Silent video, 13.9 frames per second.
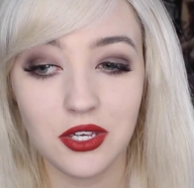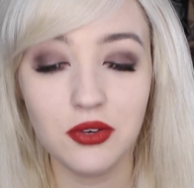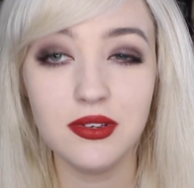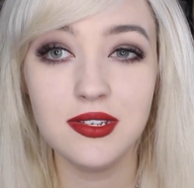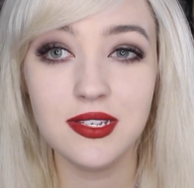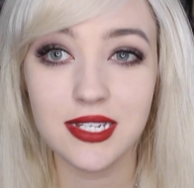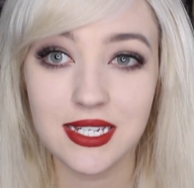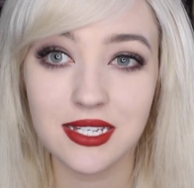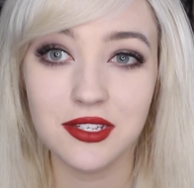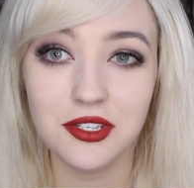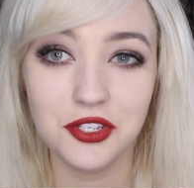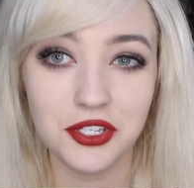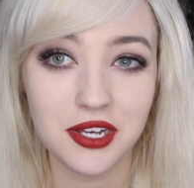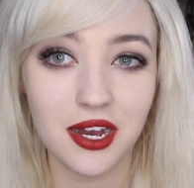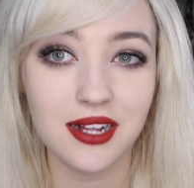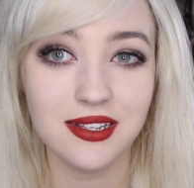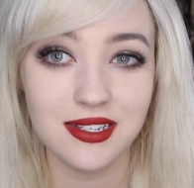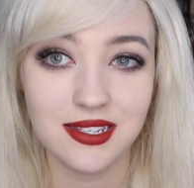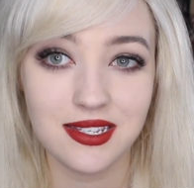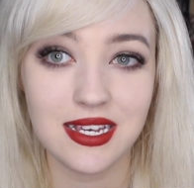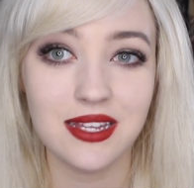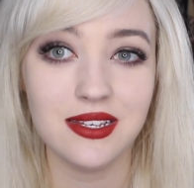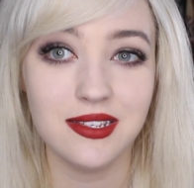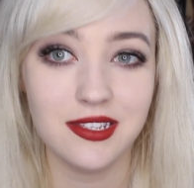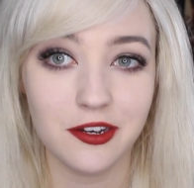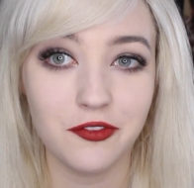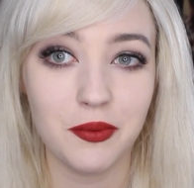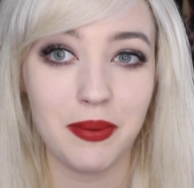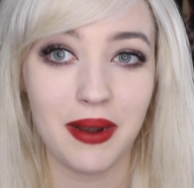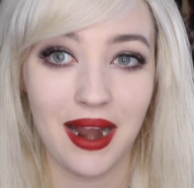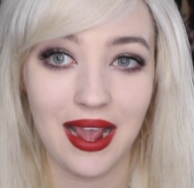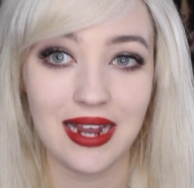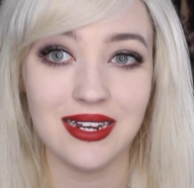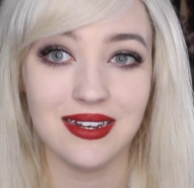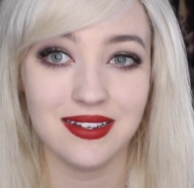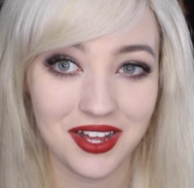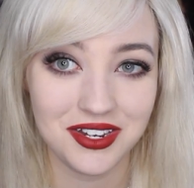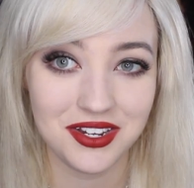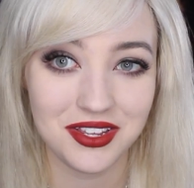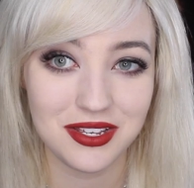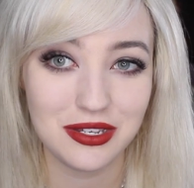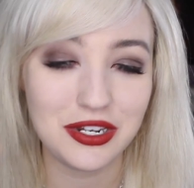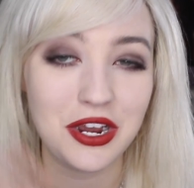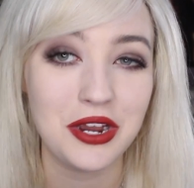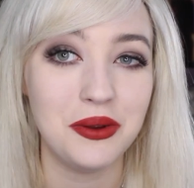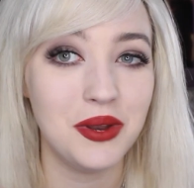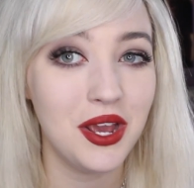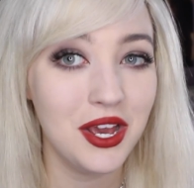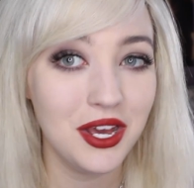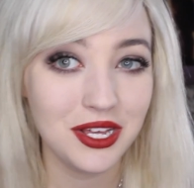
You start to see the silver plate under the stone.